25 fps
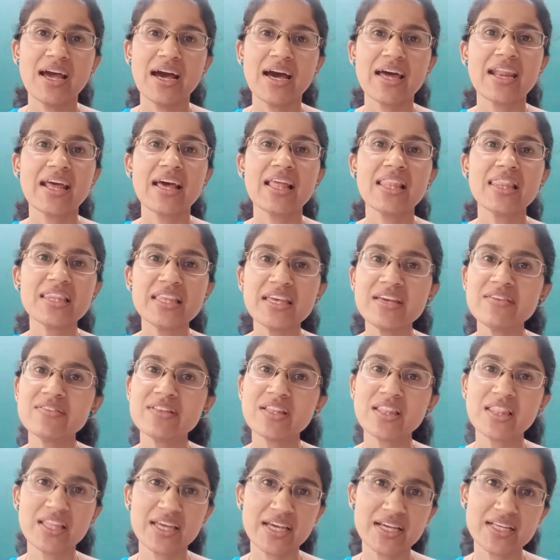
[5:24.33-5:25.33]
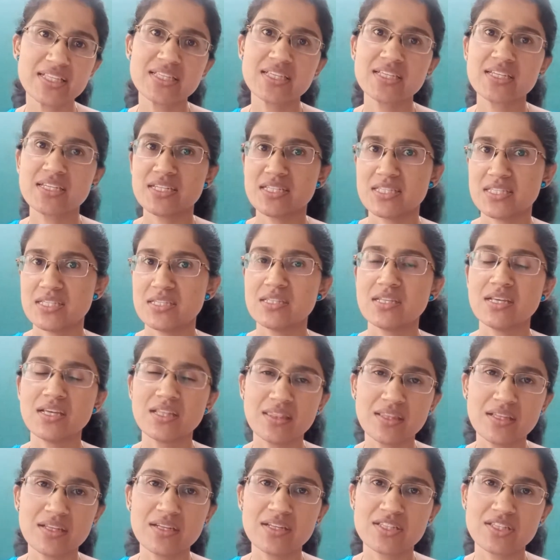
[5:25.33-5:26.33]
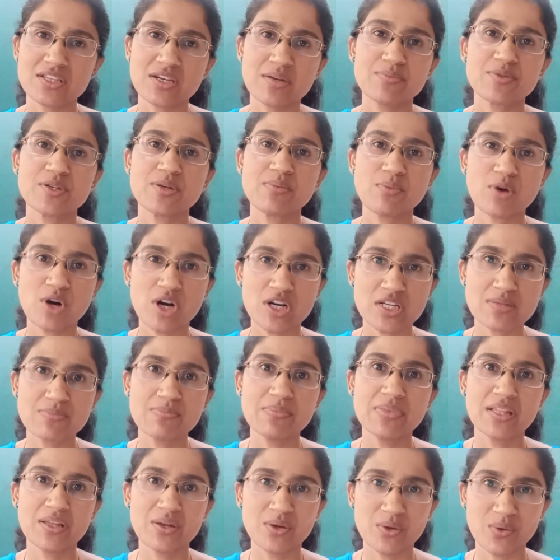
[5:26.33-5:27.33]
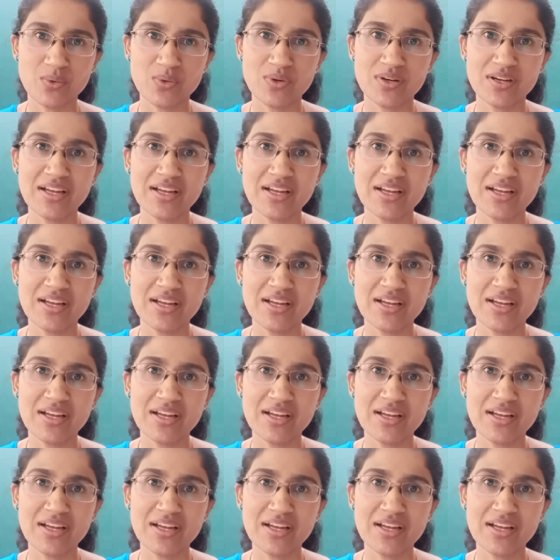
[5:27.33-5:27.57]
And I'll leave the links in the description box below.